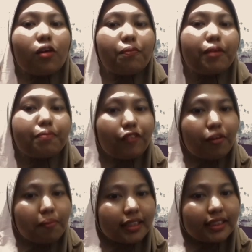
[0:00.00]
Compare
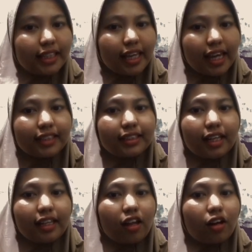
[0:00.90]
performance against
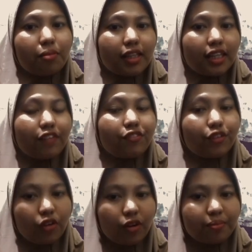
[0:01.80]
a normative
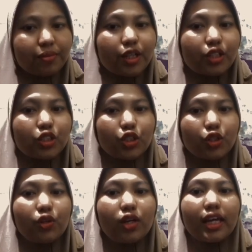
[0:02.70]
group. 2.